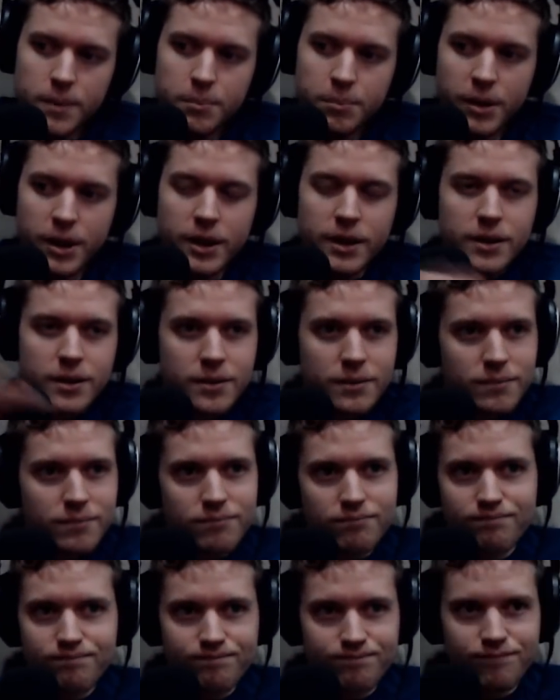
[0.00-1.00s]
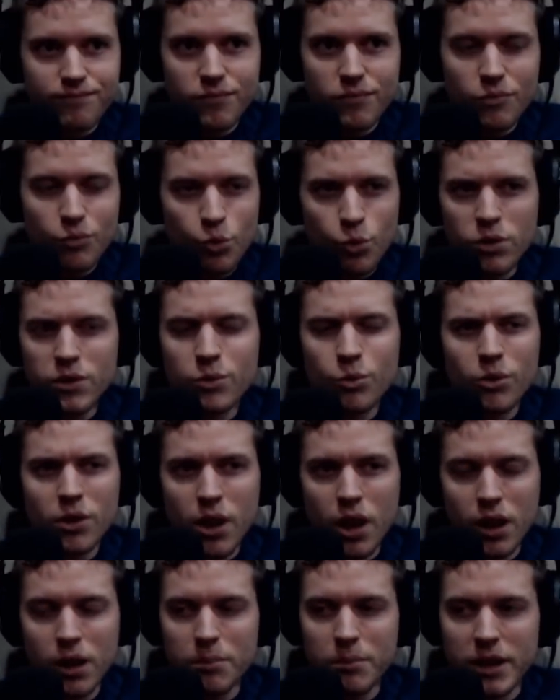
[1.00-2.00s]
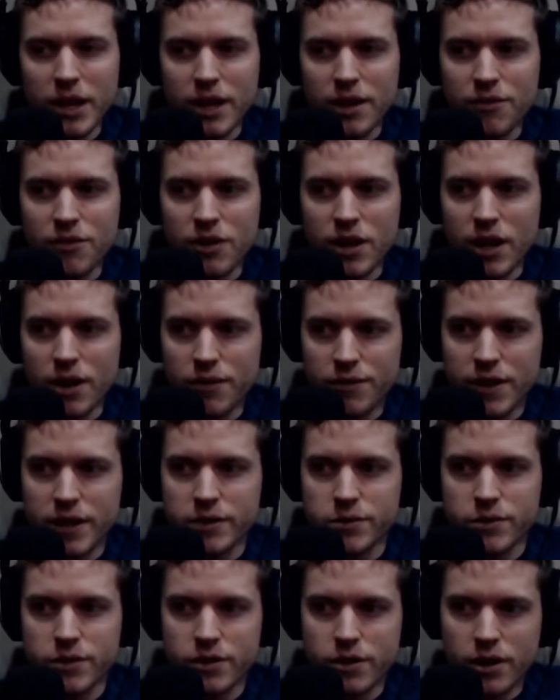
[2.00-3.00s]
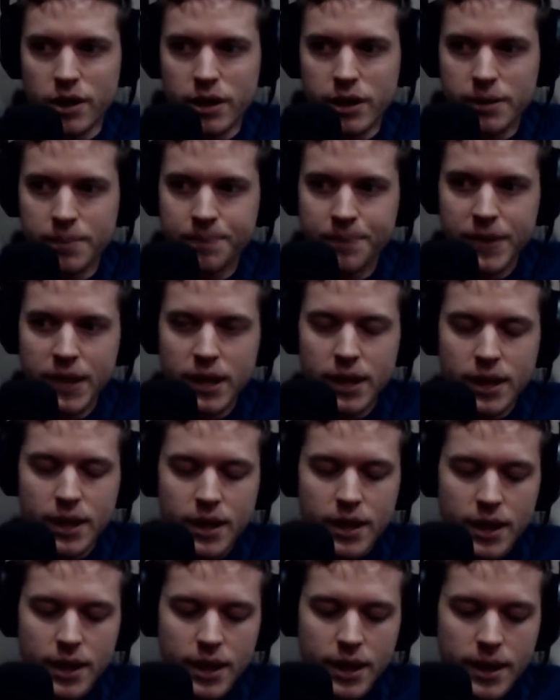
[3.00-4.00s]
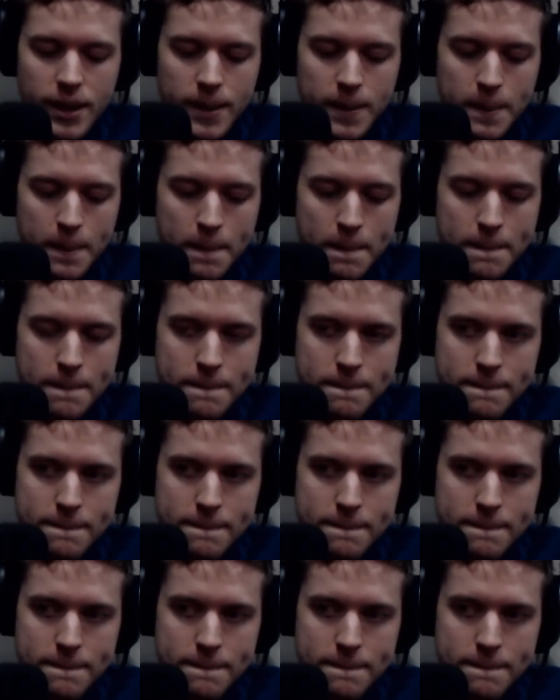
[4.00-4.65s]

But we'll call him Mickey for now, if that's what they're calling him.